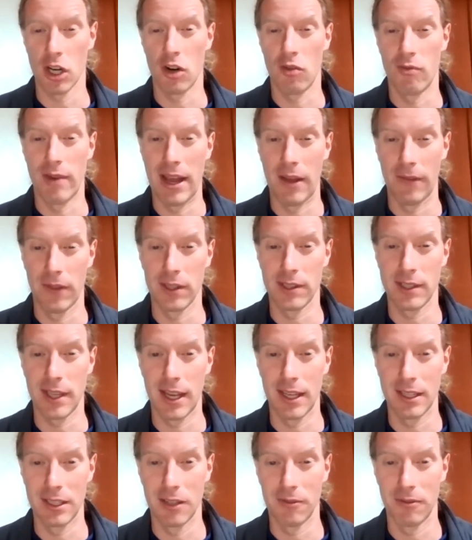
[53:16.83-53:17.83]
around the
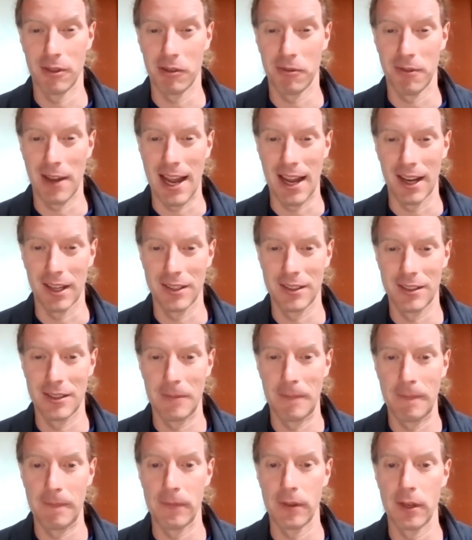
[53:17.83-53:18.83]
scientific facts.
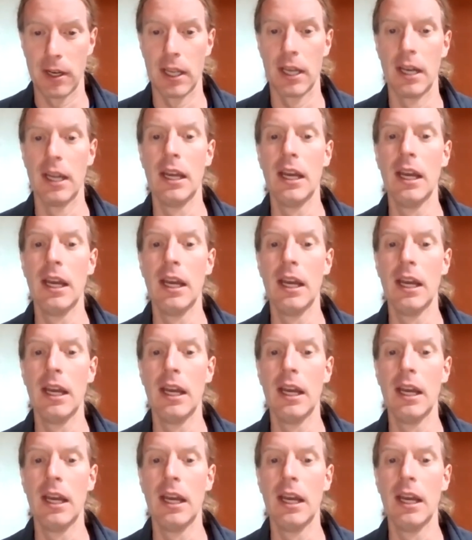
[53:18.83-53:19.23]
Because